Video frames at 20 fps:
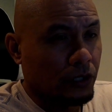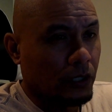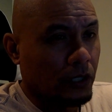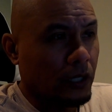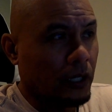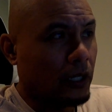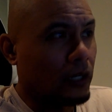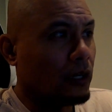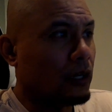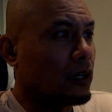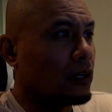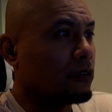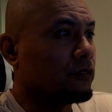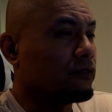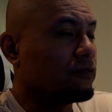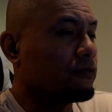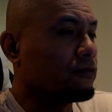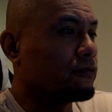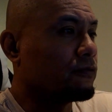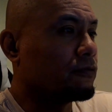get off
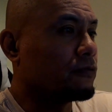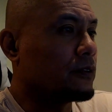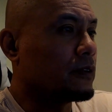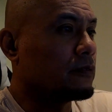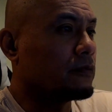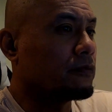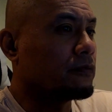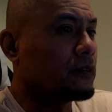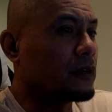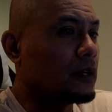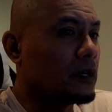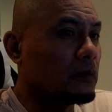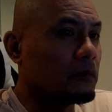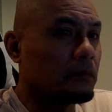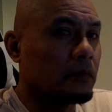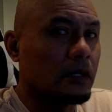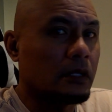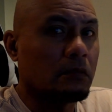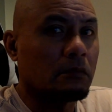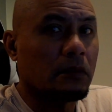
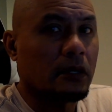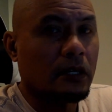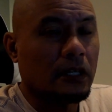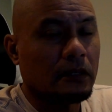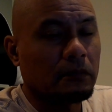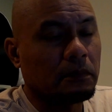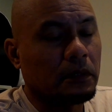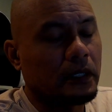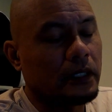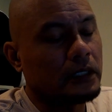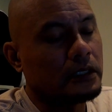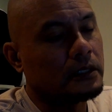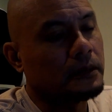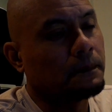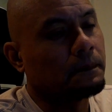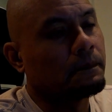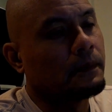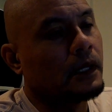from the marketplace.